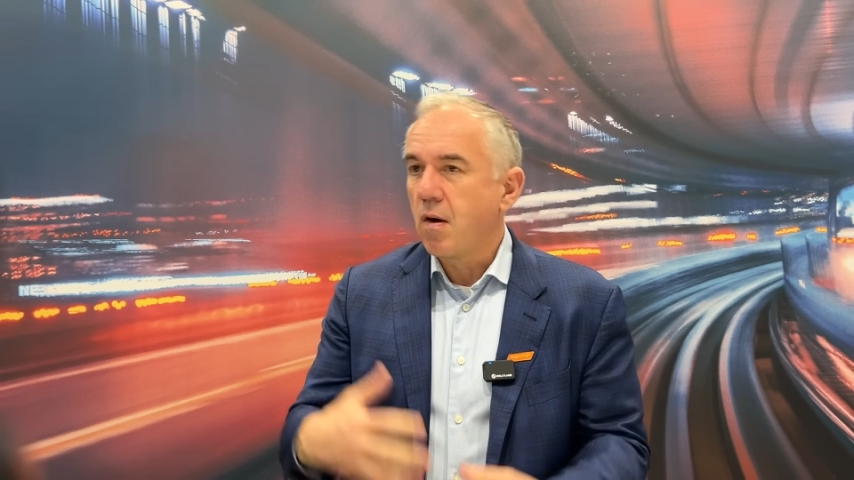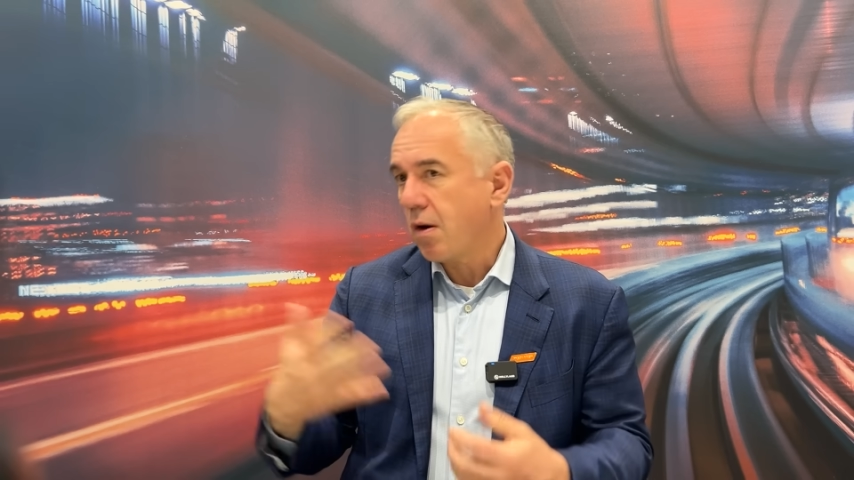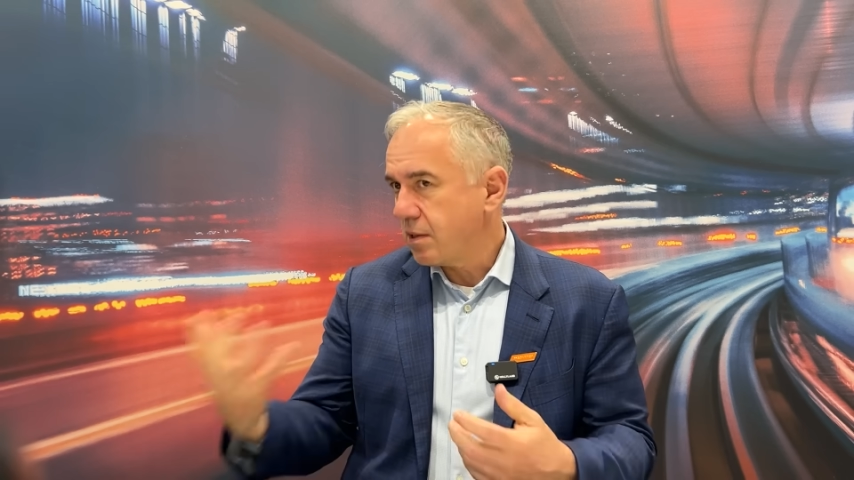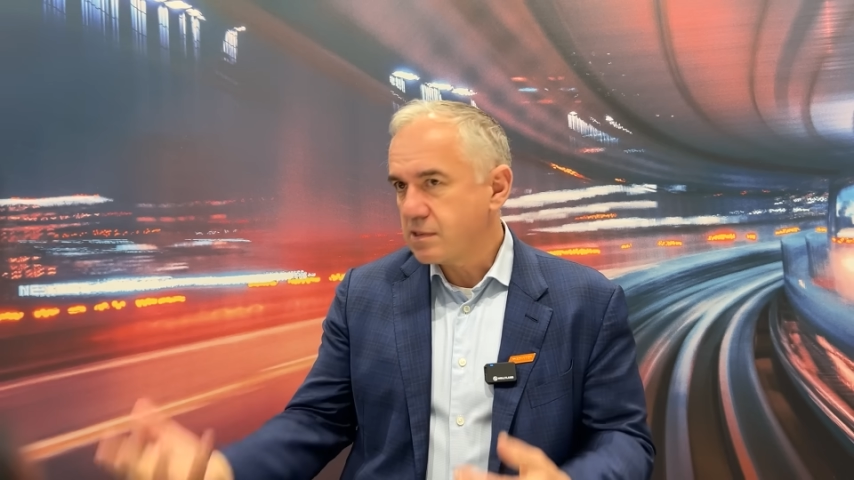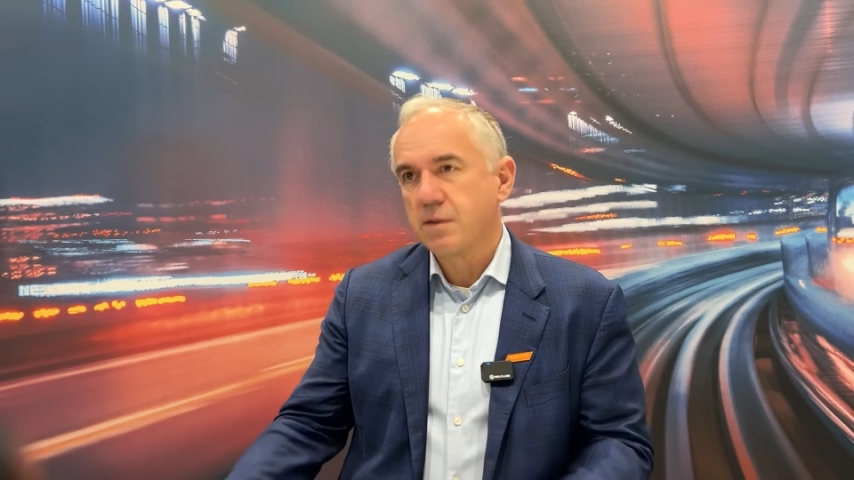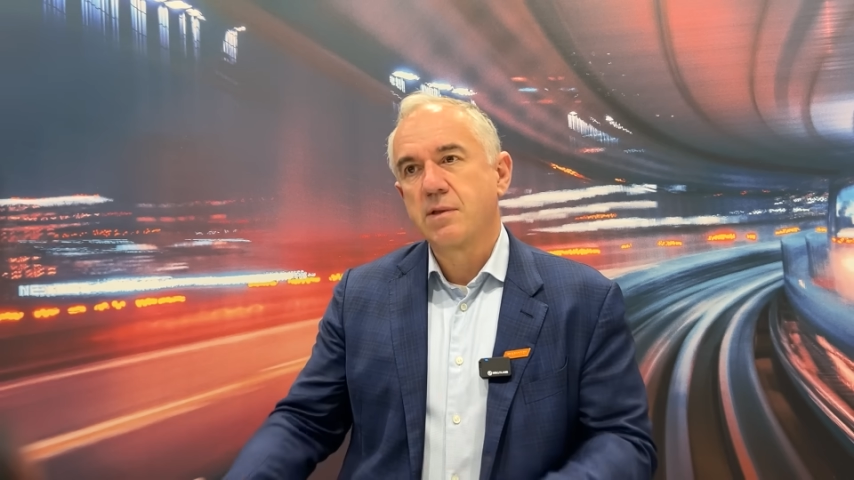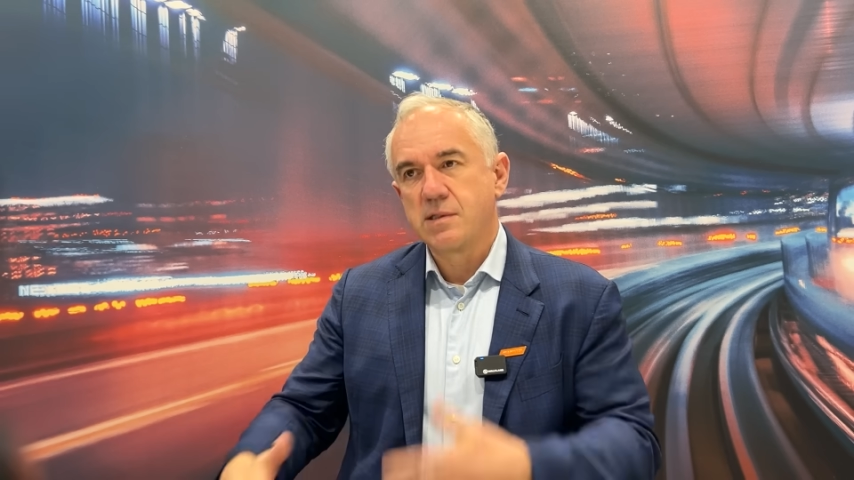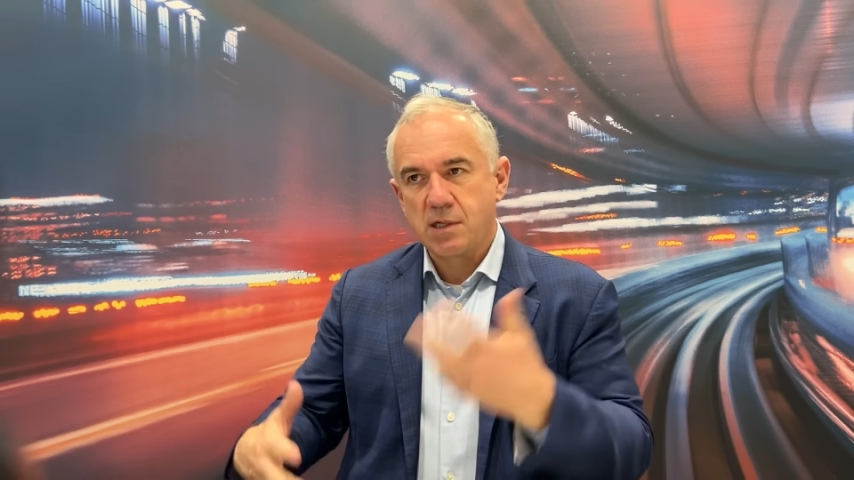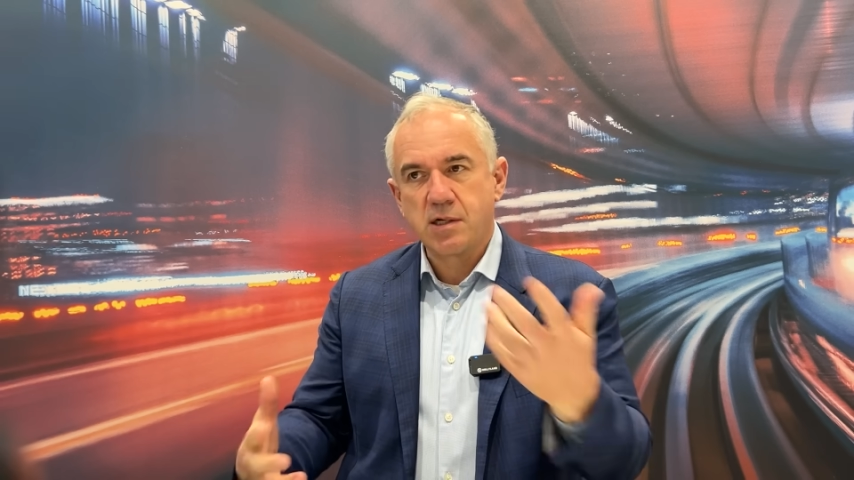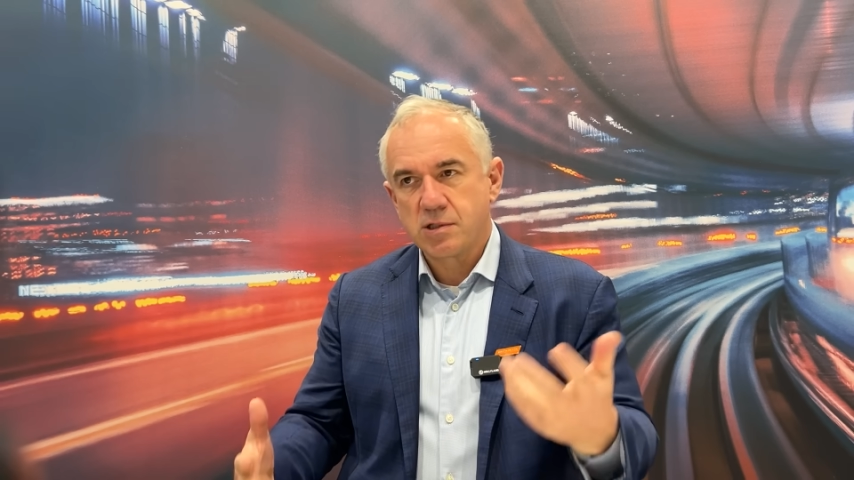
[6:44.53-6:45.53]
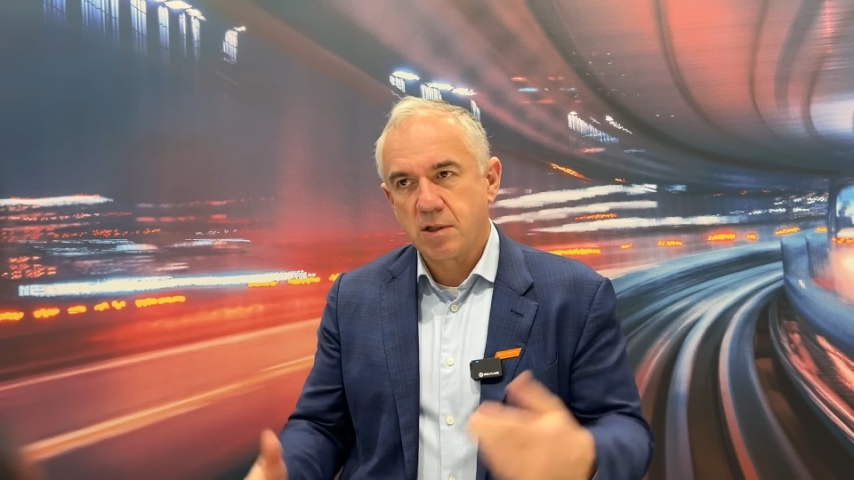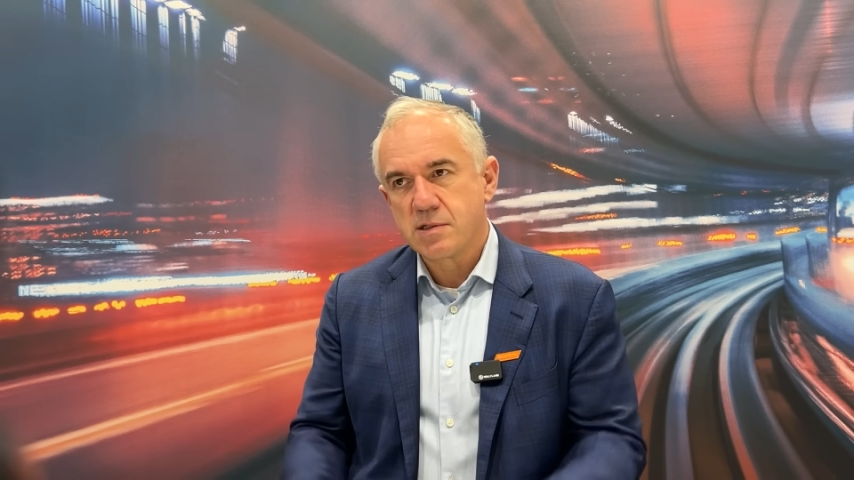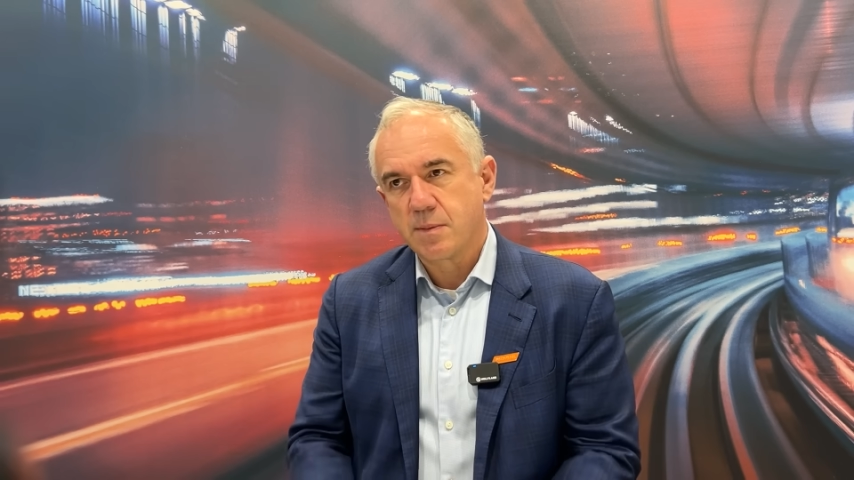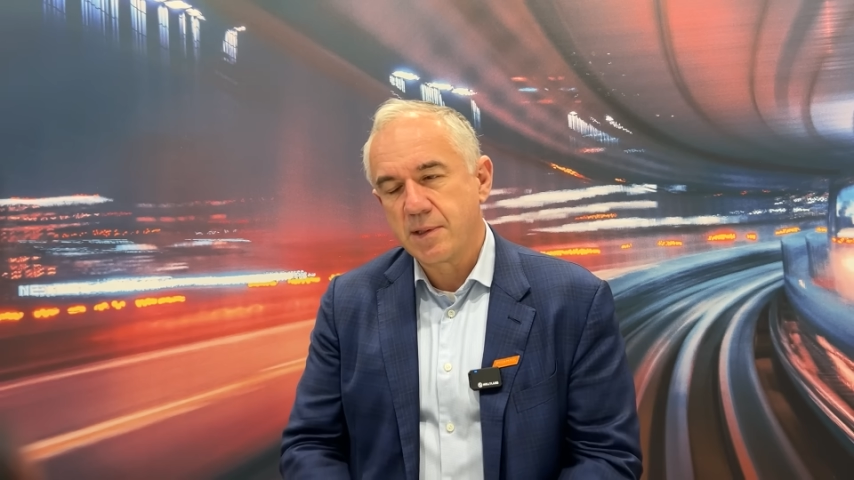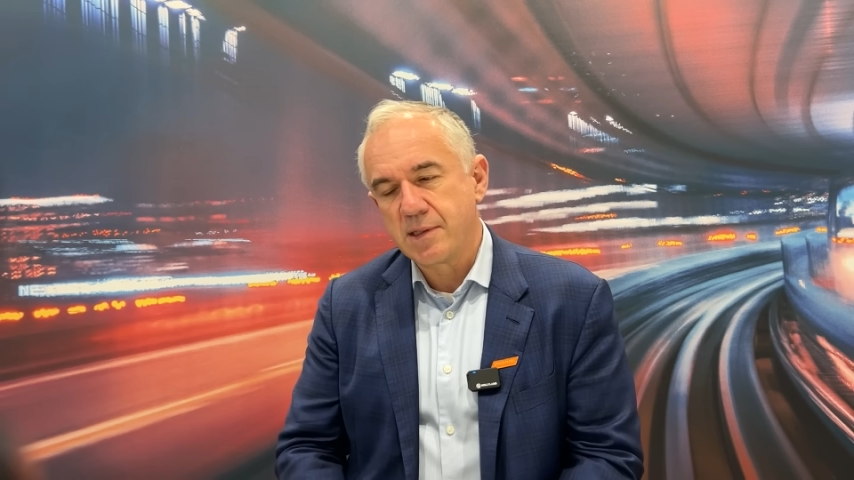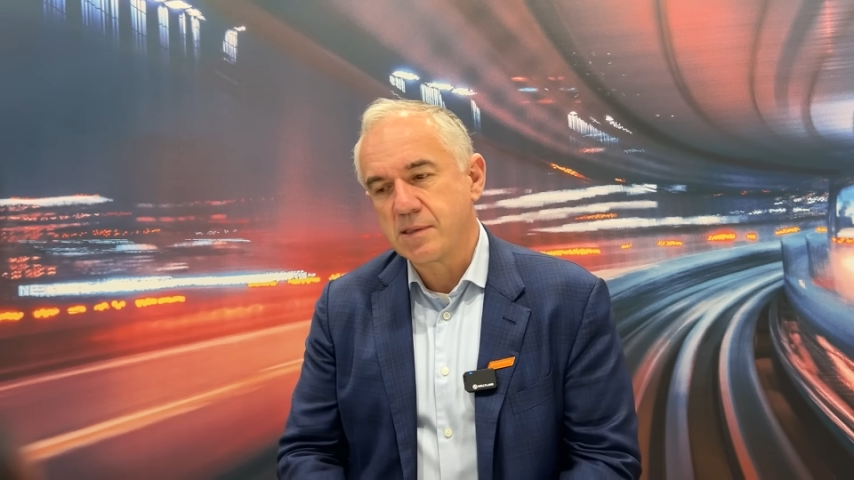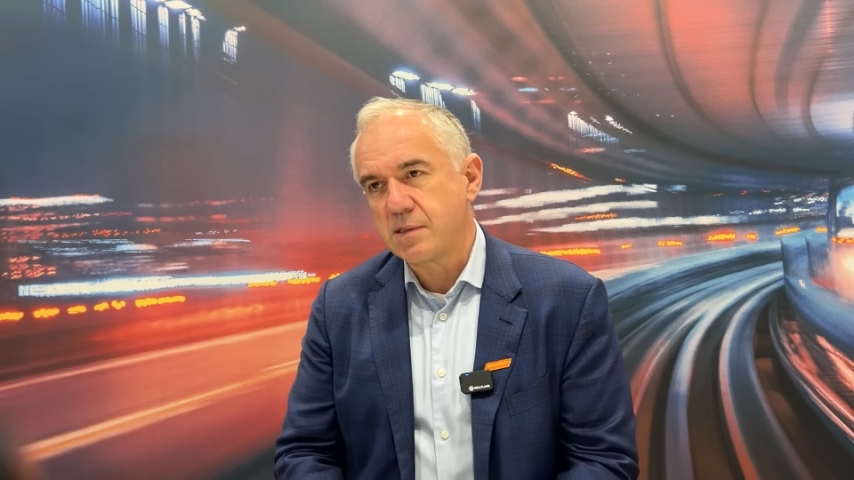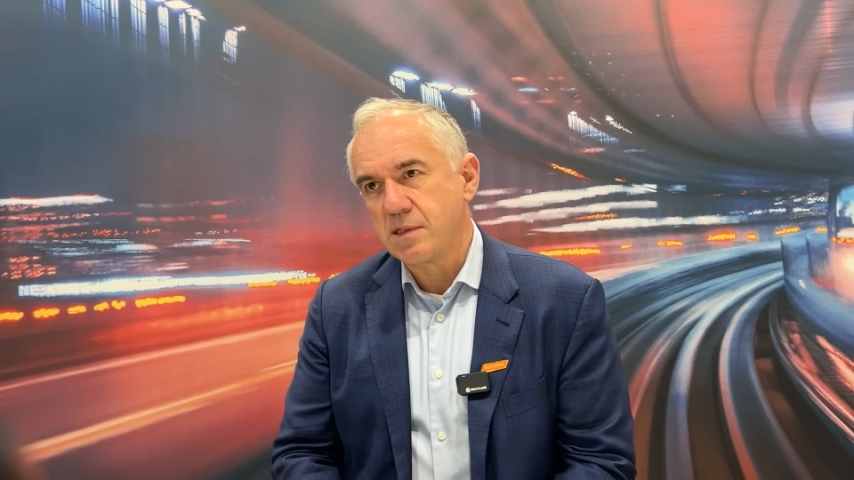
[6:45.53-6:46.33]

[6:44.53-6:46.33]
or Southeast Asia or some of these